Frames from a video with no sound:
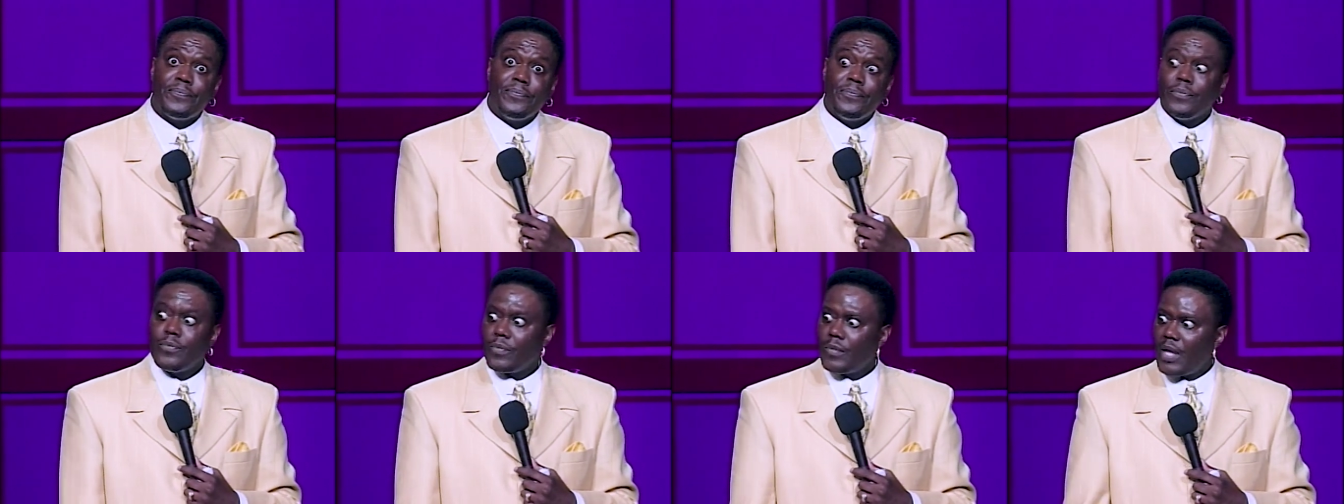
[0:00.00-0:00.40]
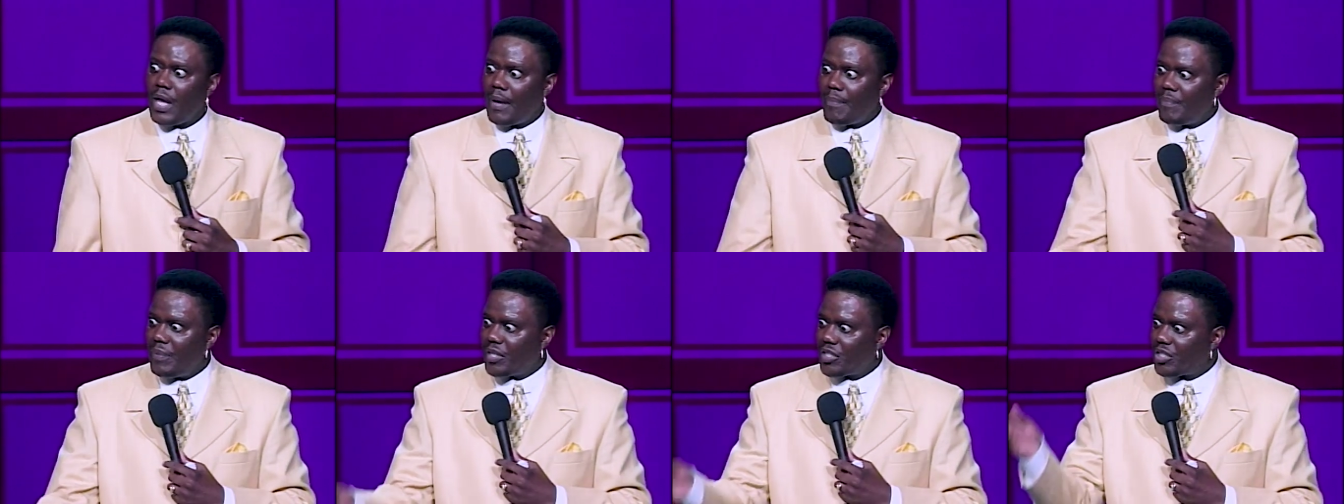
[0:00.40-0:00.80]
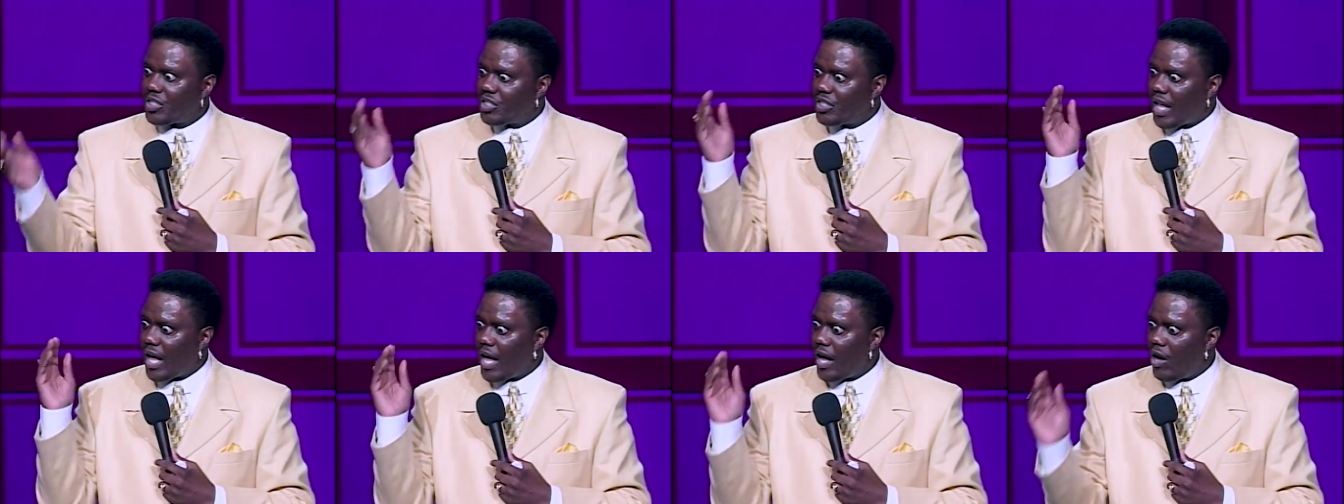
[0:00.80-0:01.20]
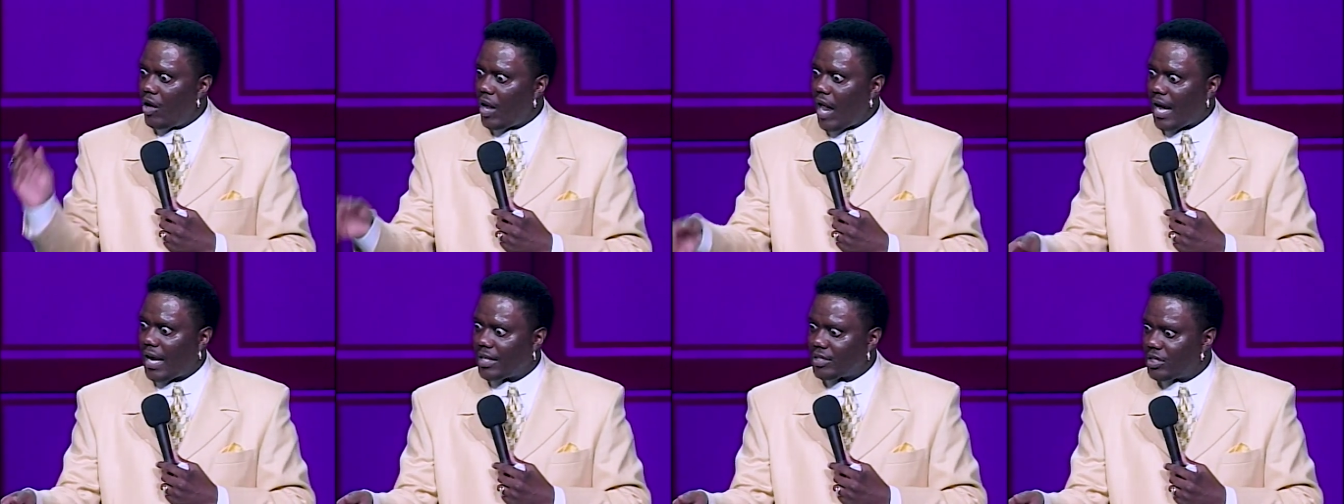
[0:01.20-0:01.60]
That bitch stale like
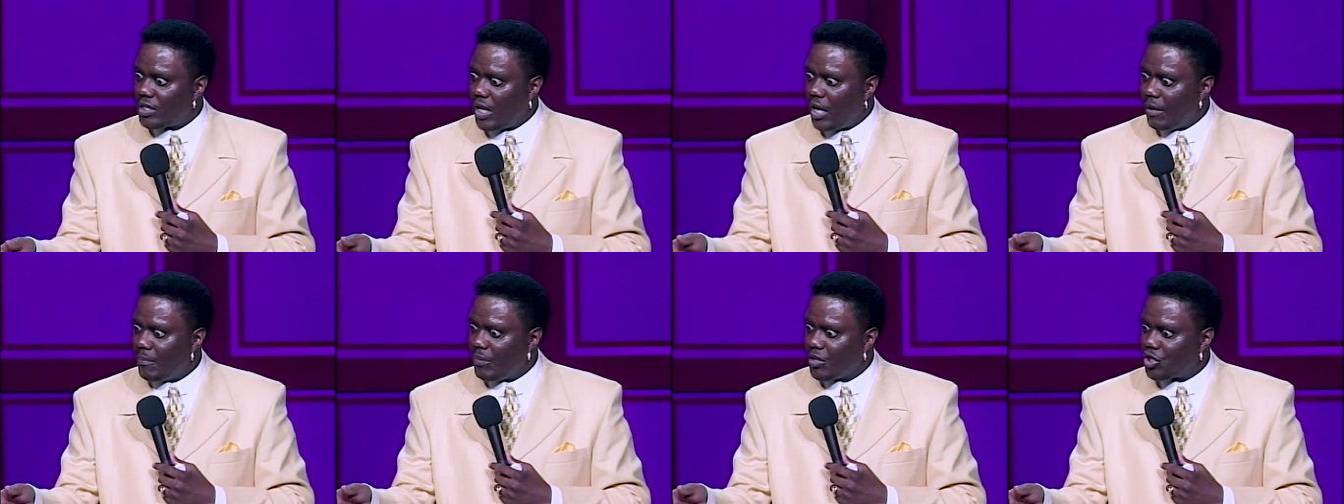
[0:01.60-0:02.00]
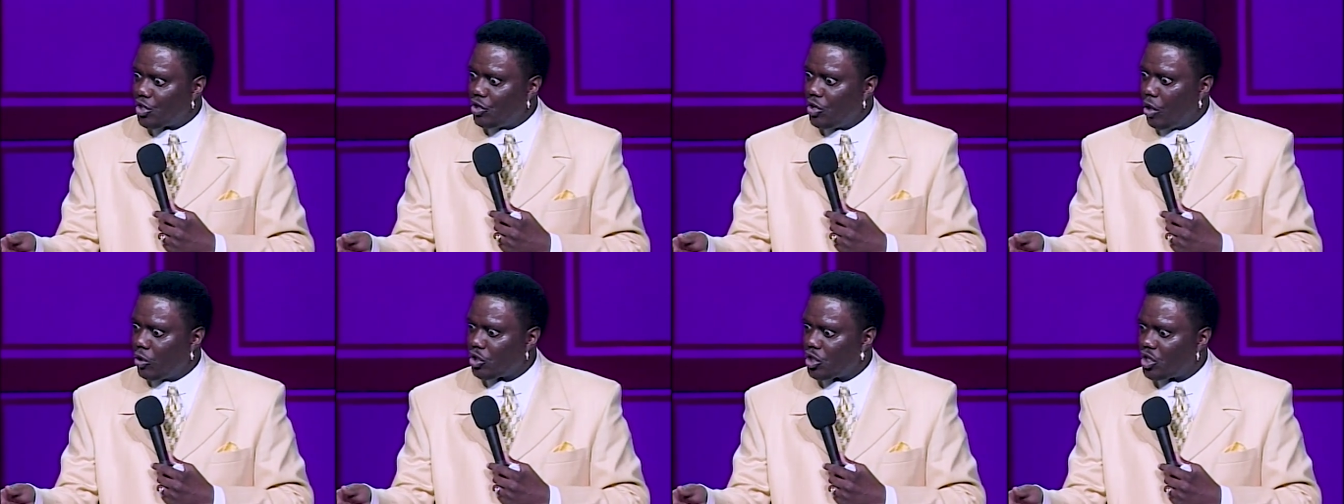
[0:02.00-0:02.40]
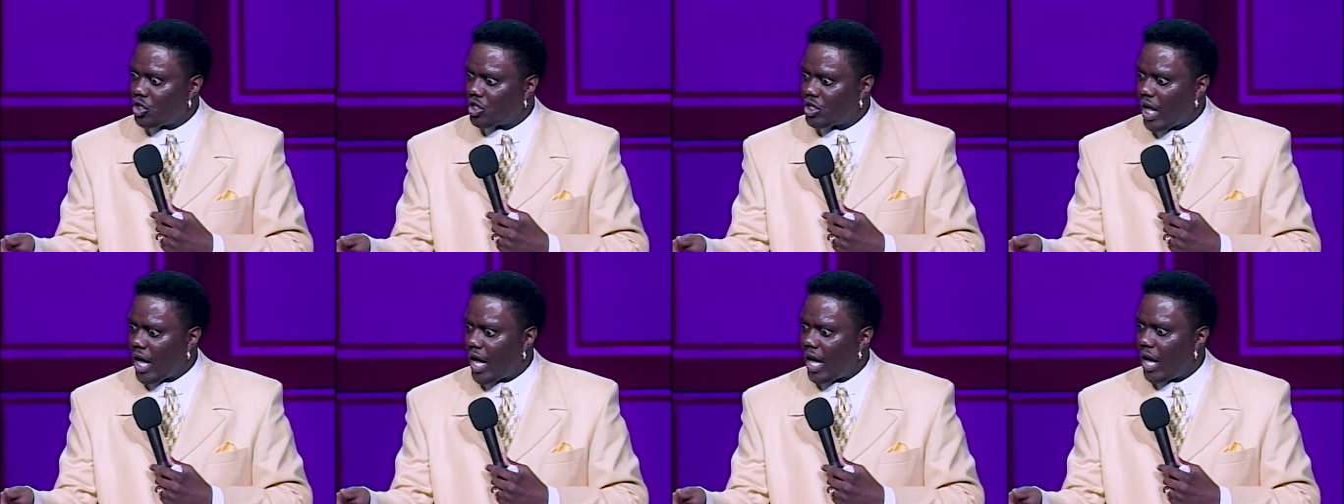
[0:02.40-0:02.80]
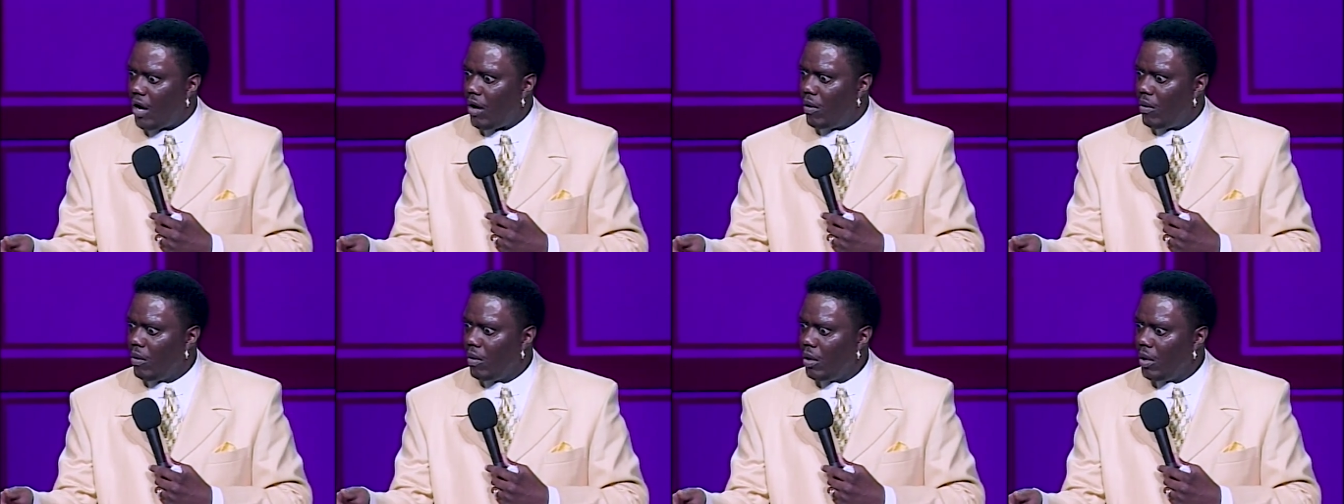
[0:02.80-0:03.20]
a son, bitch. You know she stale,
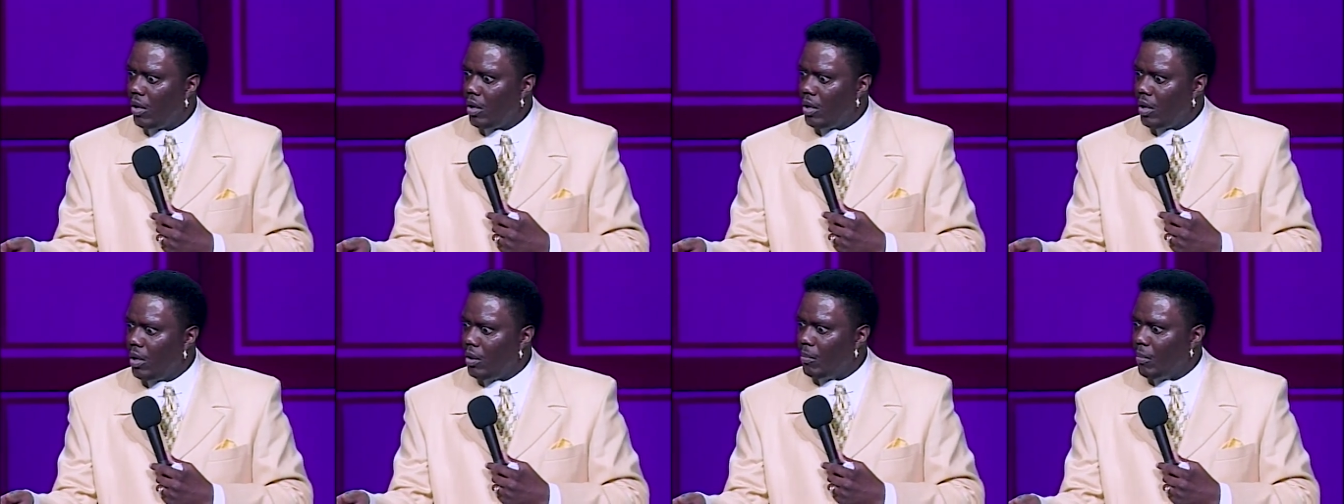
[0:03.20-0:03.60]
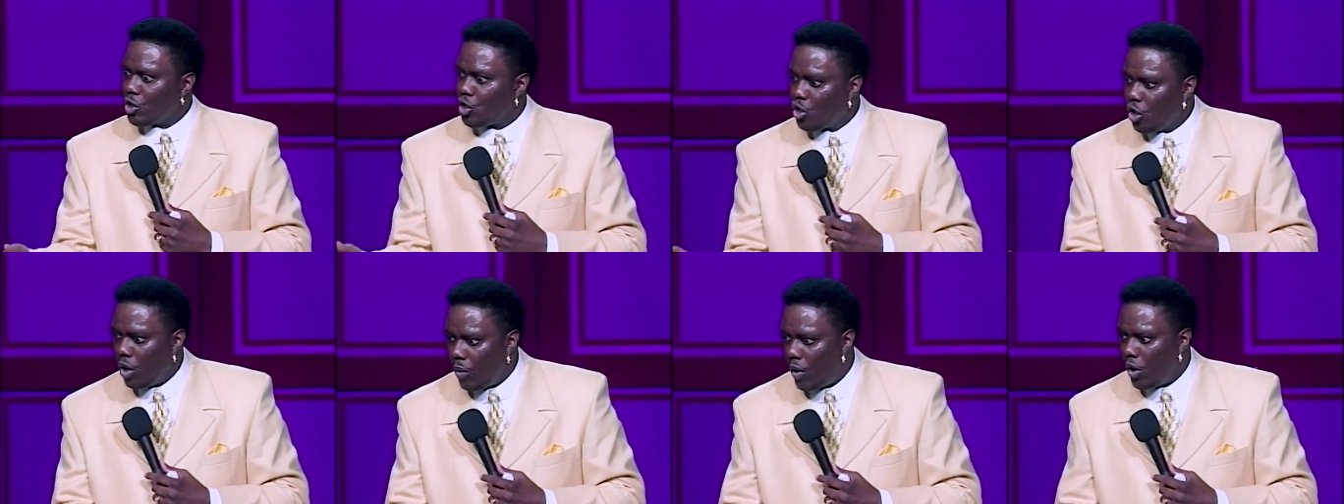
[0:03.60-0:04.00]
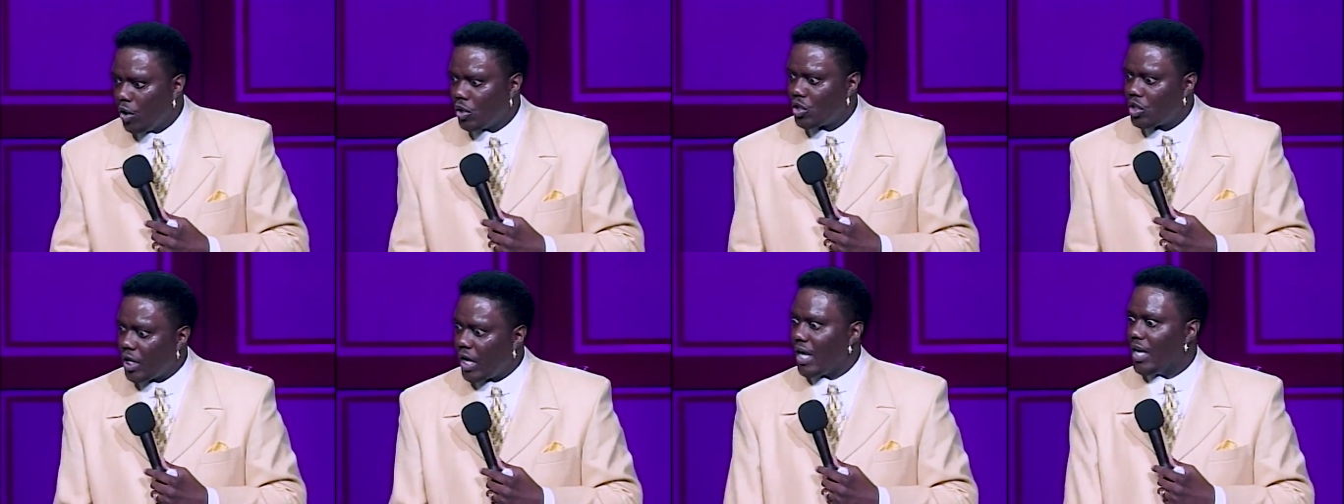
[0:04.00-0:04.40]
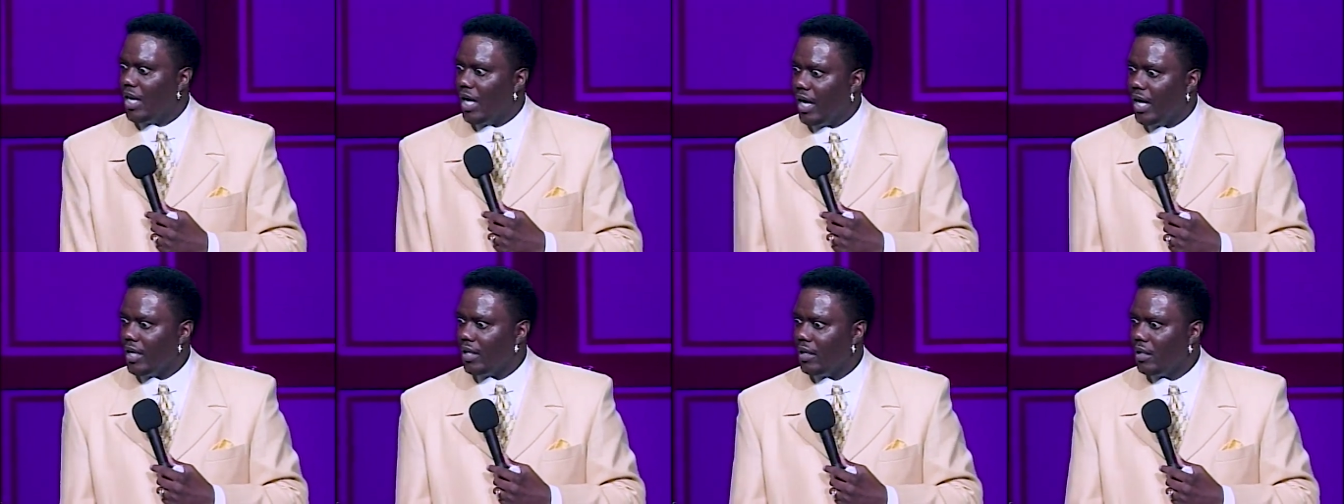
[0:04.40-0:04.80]
but you don't want to say nothing.